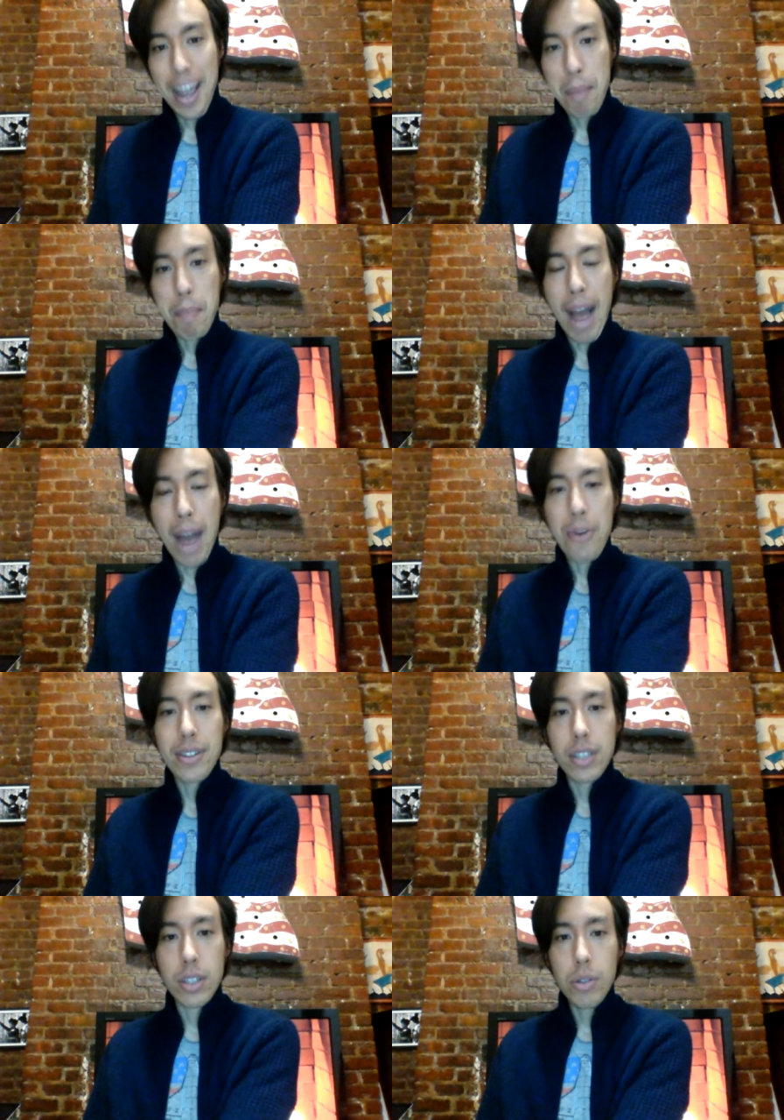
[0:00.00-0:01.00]

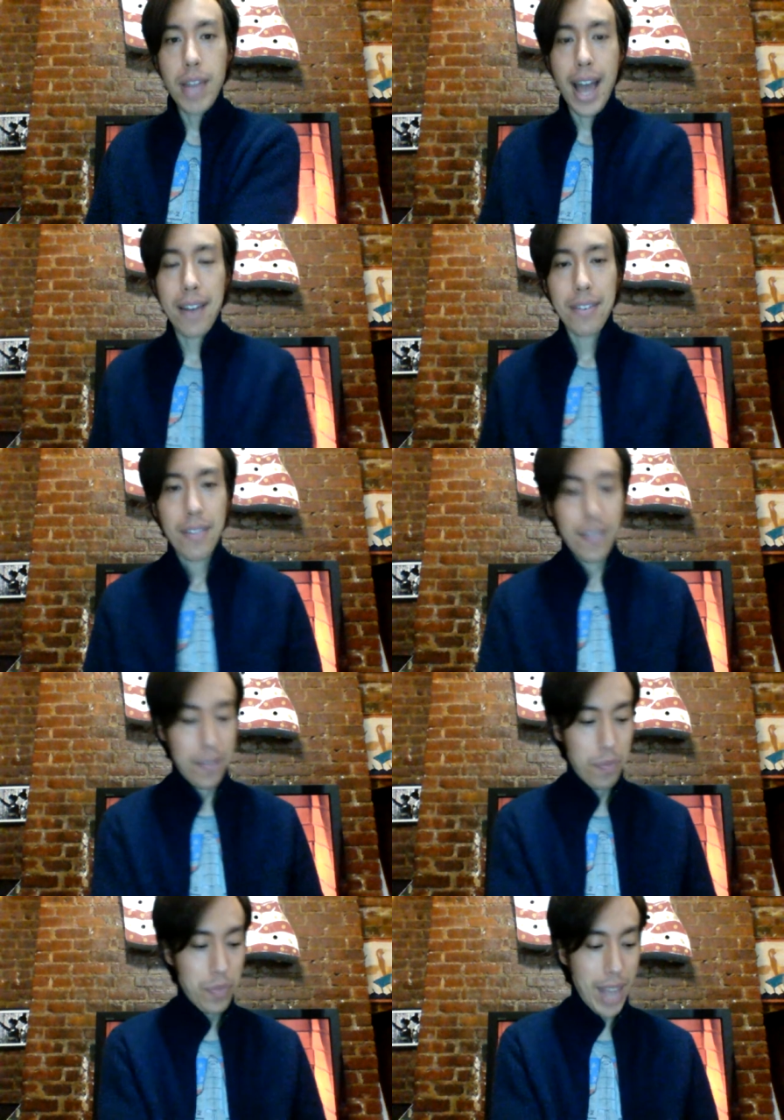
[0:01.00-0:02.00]
empowered to do that
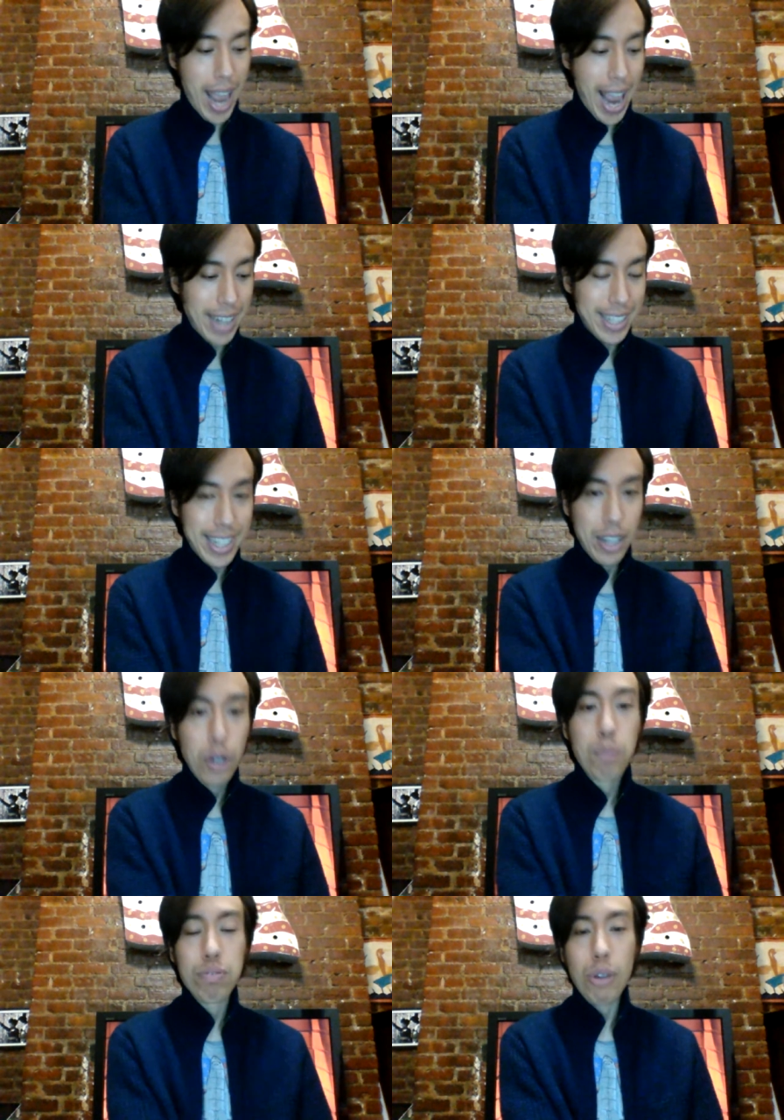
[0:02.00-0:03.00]
and
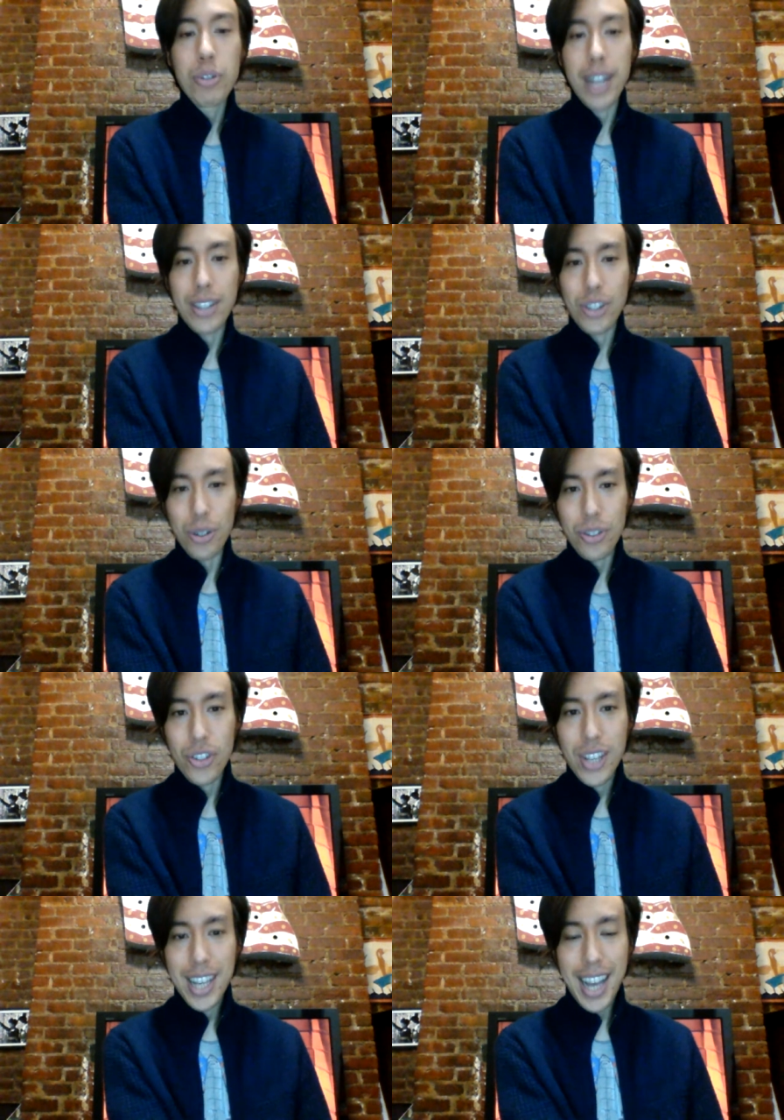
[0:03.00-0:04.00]
kill protesters